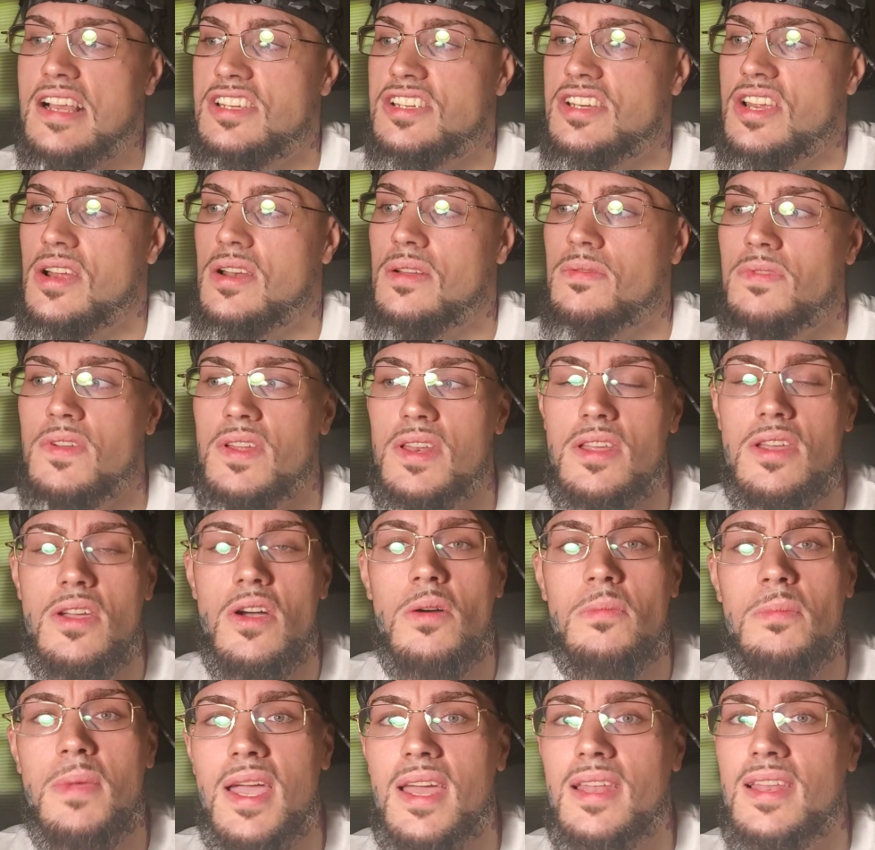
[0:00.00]
Share the video,
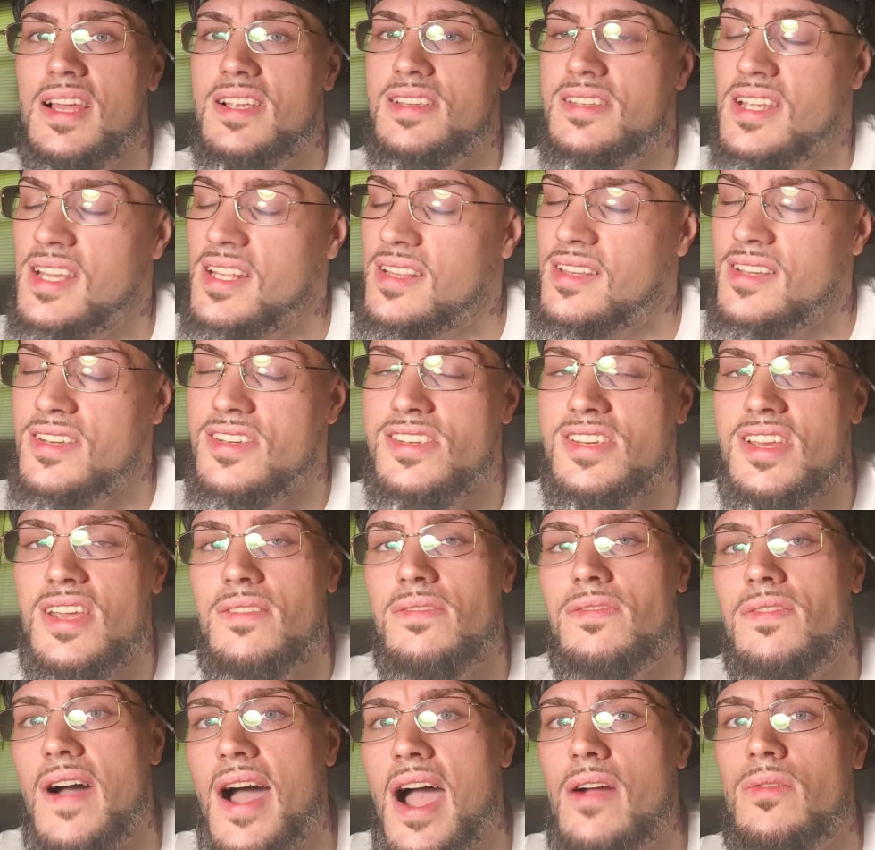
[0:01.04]
man. Let's get this
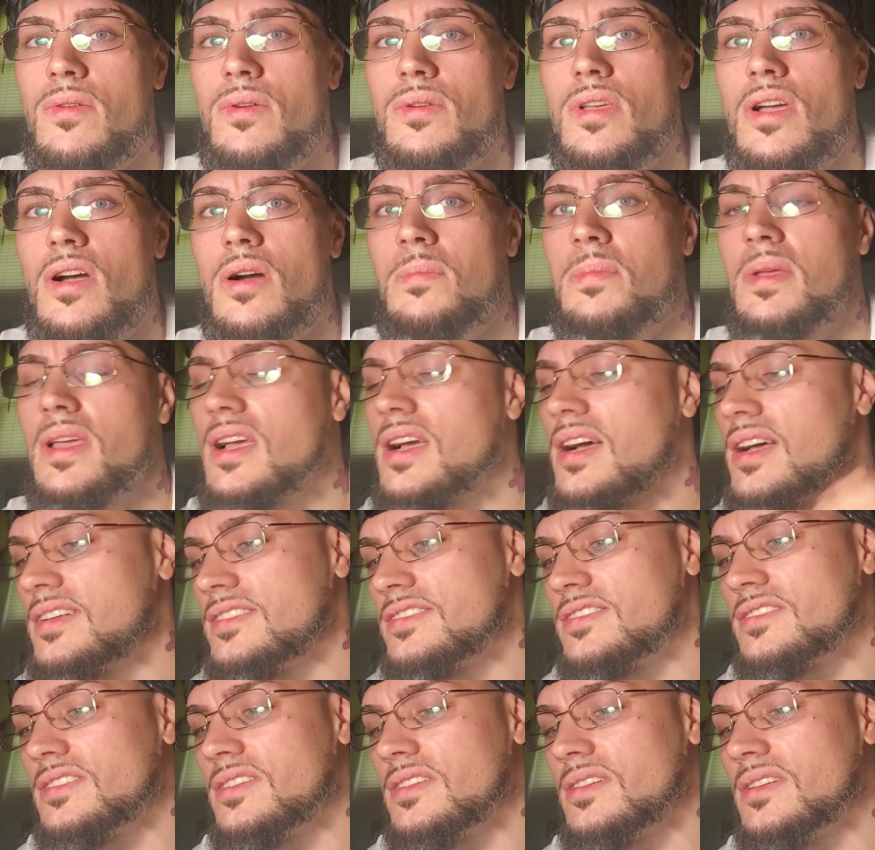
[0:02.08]
shit viral, yo,
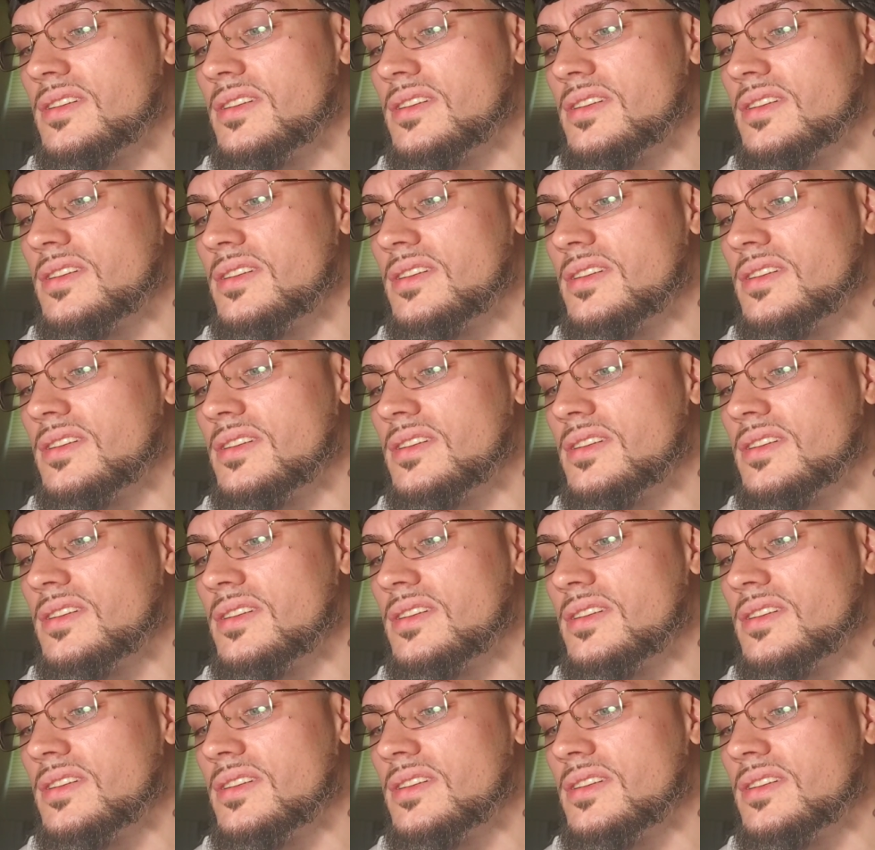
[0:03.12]
because